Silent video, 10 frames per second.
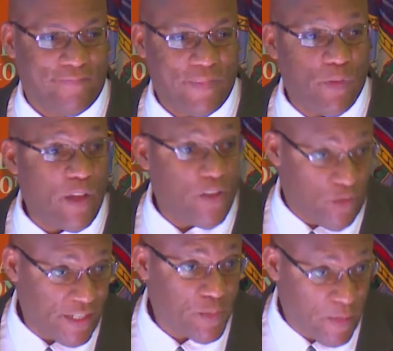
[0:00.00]
Without a
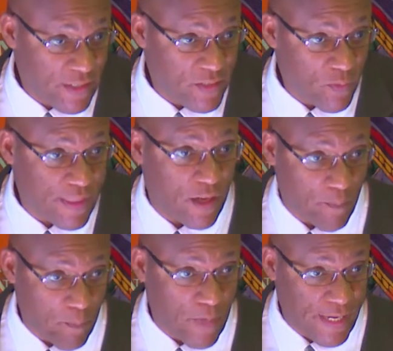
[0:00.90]
user expense, without
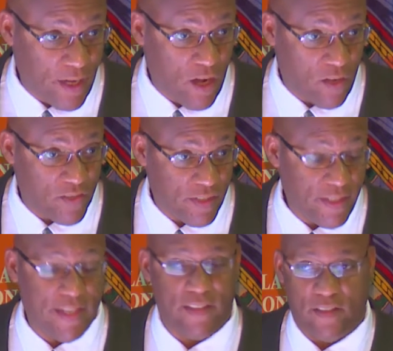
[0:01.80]
a money cost,
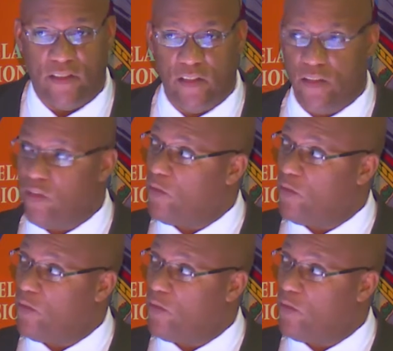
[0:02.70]
yes, you